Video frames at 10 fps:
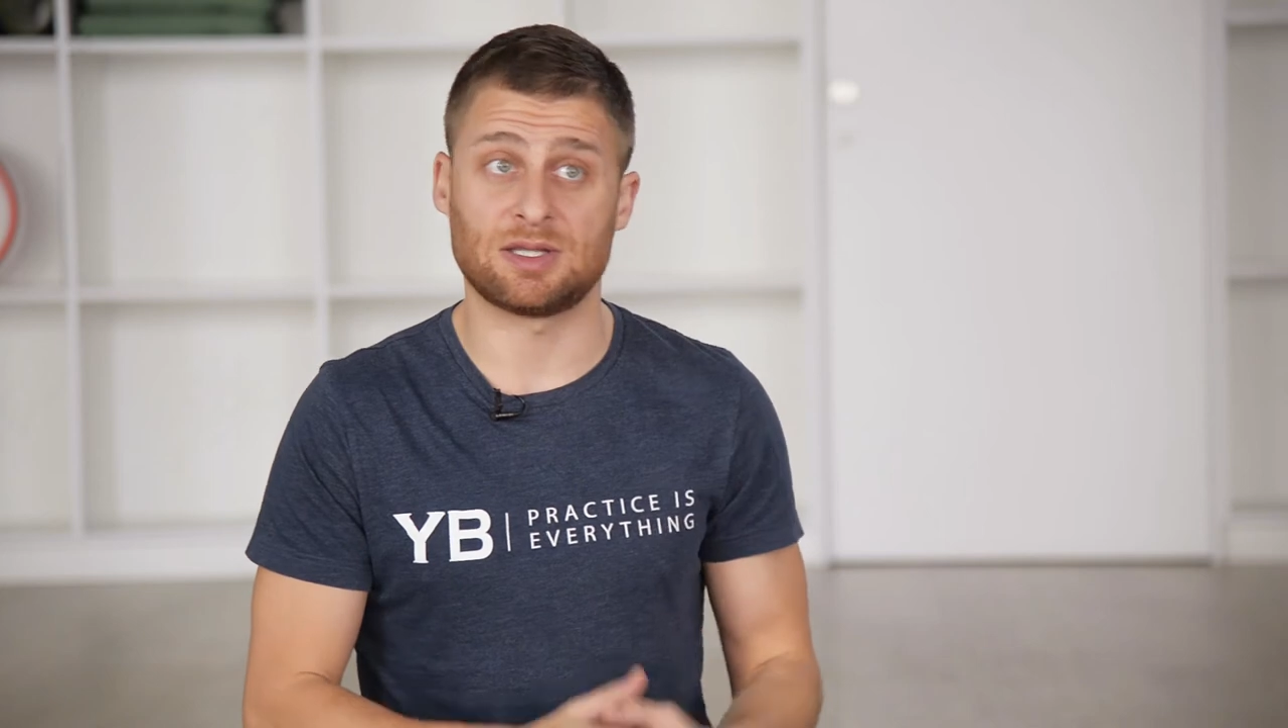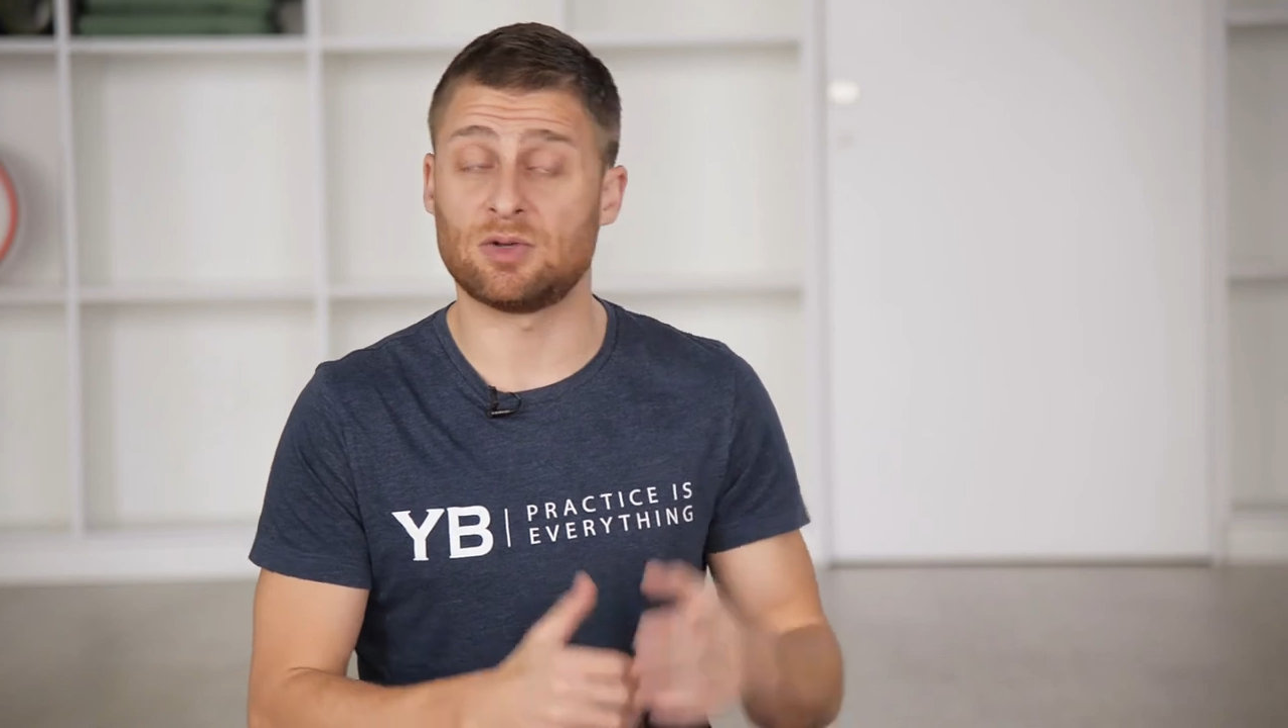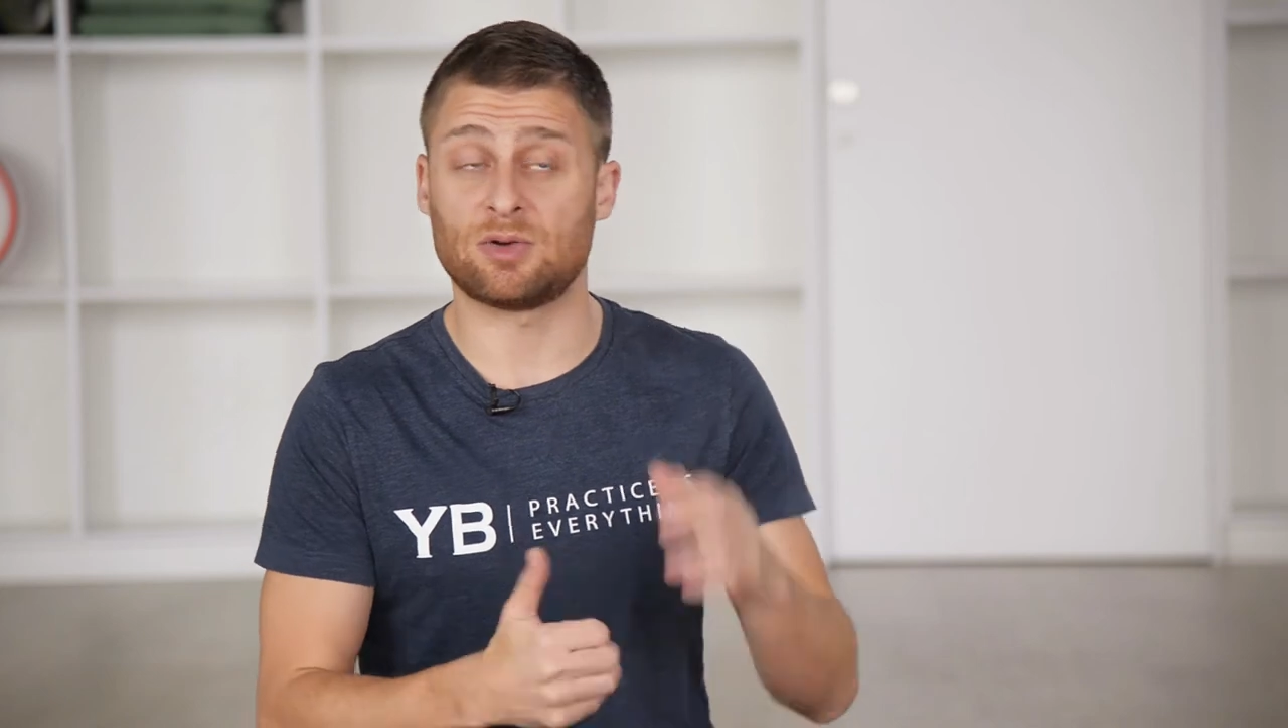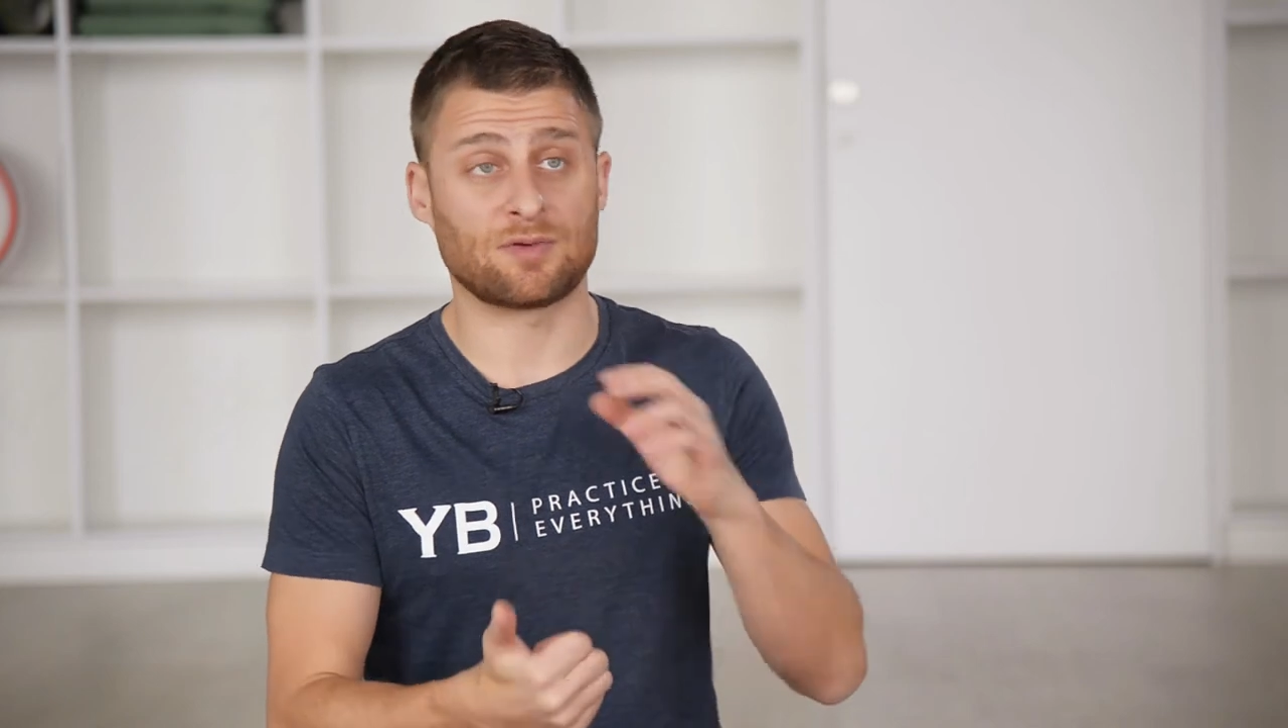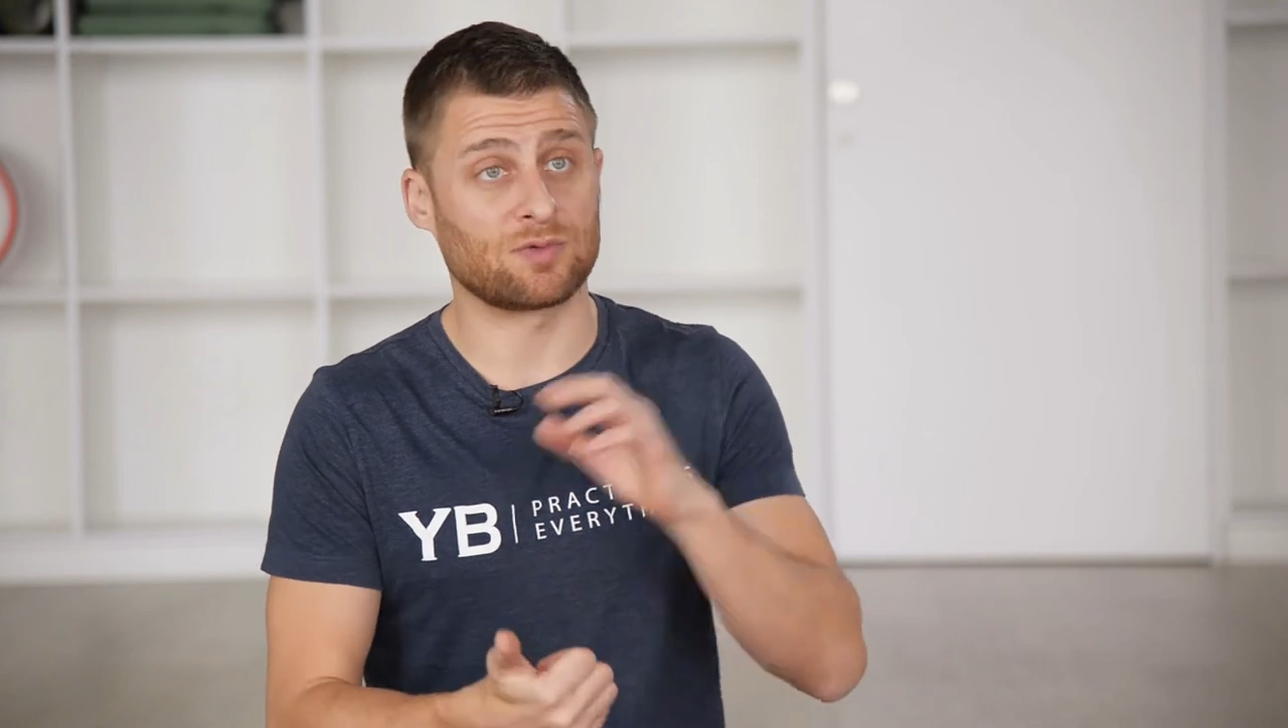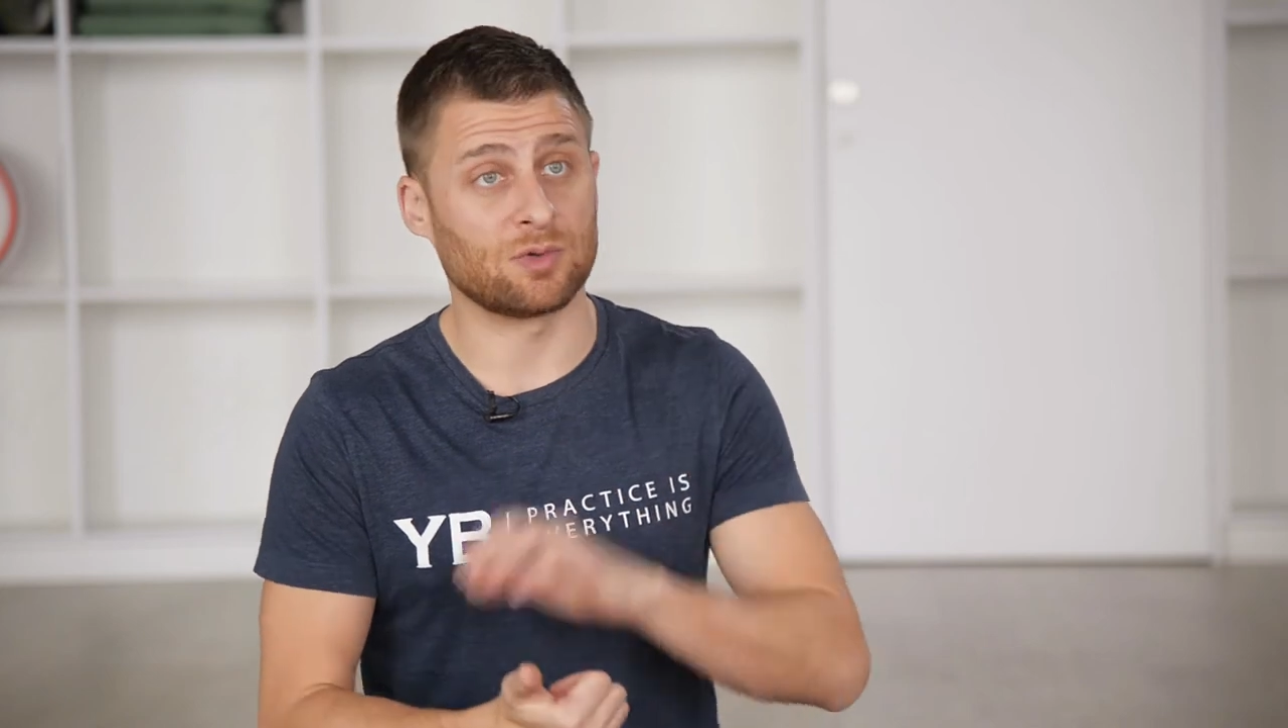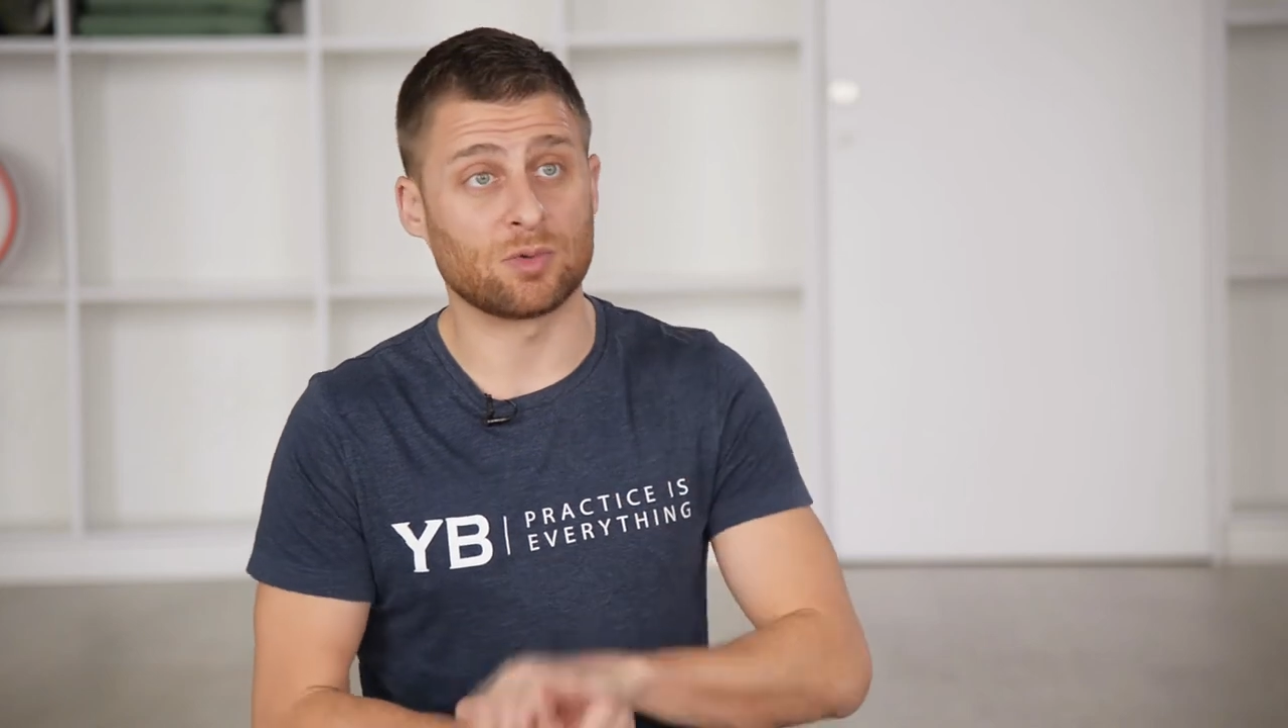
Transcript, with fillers: They don't have real